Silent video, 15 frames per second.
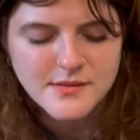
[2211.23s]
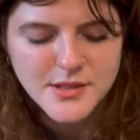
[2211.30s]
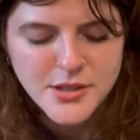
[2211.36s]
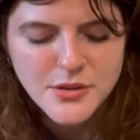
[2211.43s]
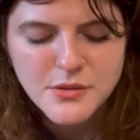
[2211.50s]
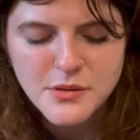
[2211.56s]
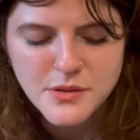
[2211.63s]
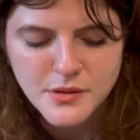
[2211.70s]

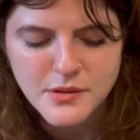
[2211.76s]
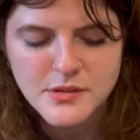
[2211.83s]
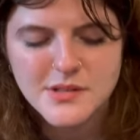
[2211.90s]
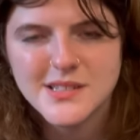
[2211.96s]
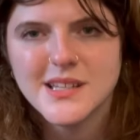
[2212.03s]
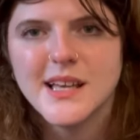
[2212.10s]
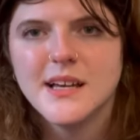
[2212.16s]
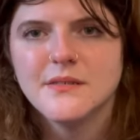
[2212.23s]

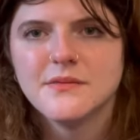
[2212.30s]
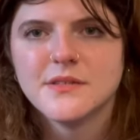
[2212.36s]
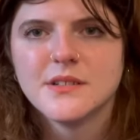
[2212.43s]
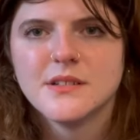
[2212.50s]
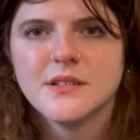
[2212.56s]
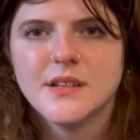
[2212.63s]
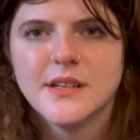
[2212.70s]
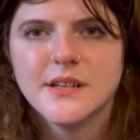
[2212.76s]
2/3 left,
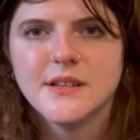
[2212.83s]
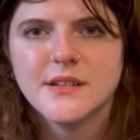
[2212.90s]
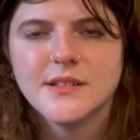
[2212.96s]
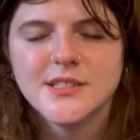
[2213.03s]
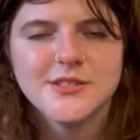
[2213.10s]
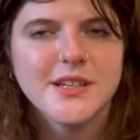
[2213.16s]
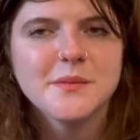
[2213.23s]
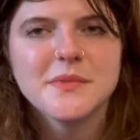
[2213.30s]

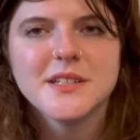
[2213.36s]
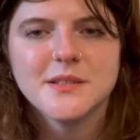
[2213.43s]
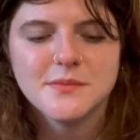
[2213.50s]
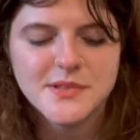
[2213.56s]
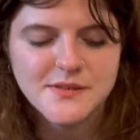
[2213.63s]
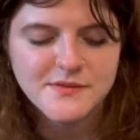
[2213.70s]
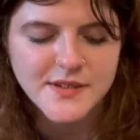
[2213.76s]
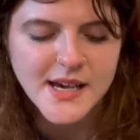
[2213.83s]
so I'm gonna
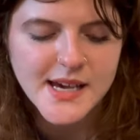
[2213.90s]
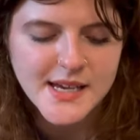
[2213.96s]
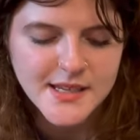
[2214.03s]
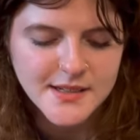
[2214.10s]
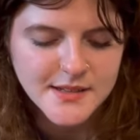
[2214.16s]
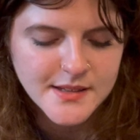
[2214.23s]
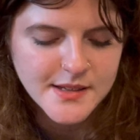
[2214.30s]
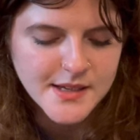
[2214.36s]
be fine.